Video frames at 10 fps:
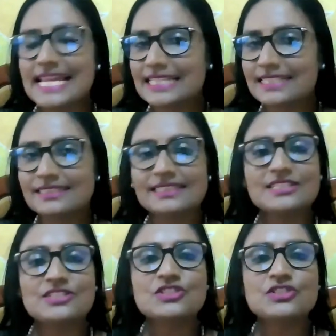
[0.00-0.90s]

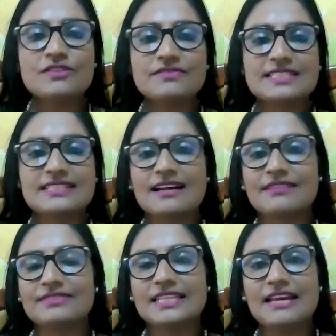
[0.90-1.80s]
technical, and service
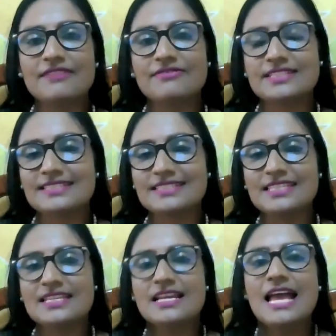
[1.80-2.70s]
staff in the
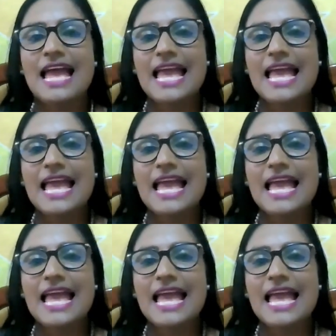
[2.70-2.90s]
FST,